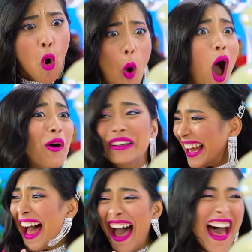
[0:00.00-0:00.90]
Even if
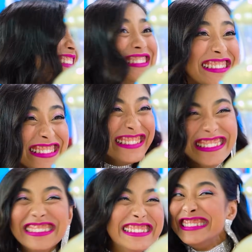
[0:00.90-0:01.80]
it's just one
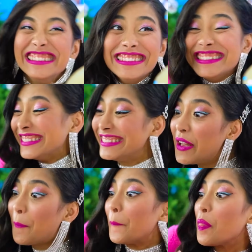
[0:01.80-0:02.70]
sad,
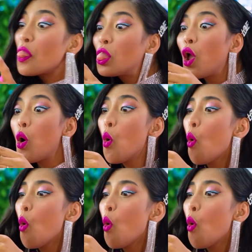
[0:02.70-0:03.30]
teensy, little,